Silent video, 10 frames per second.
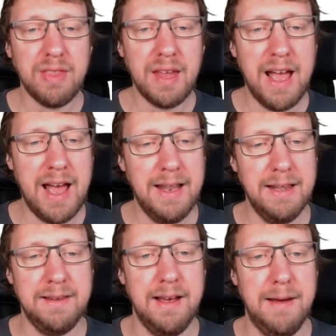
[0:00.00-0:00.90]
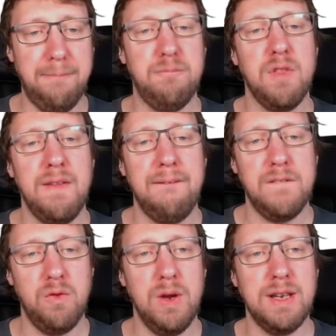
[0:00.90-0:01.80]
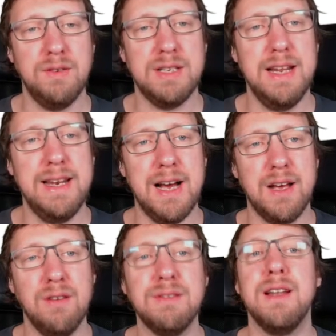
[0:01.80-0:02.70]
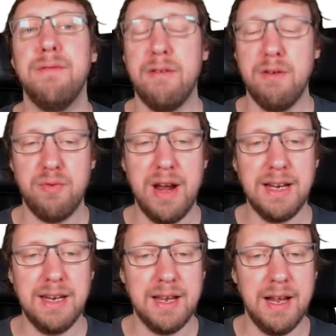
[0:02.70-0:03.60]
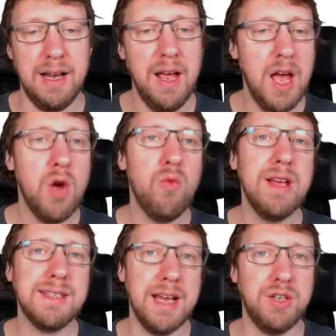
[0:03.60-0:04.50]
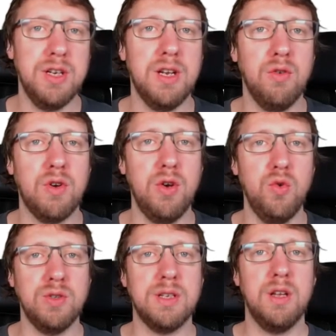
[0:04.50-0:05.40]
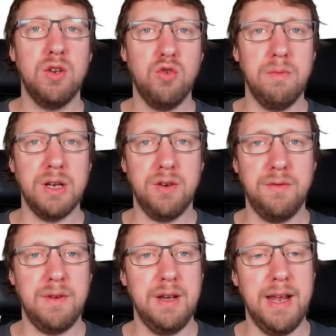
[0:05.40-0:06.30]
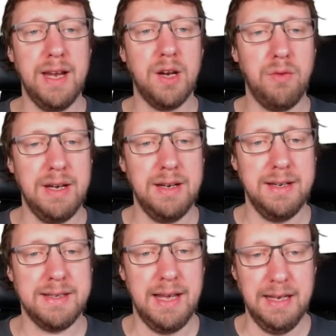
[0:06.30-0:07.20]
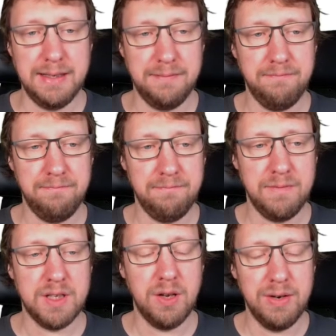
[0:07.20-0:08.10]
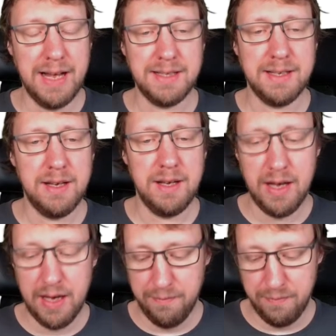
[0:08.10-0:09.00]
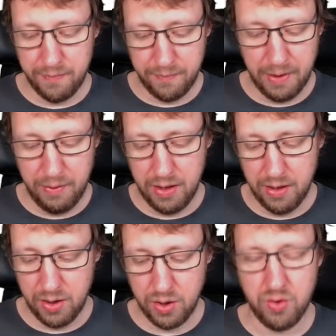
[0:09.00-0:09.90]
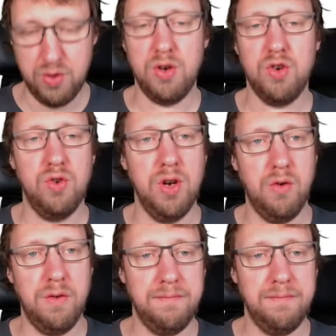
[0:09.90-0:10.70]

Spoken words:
And with those linear codes that are very practical, we essentially don't lose too much of data rate in this case. So that's very good to know.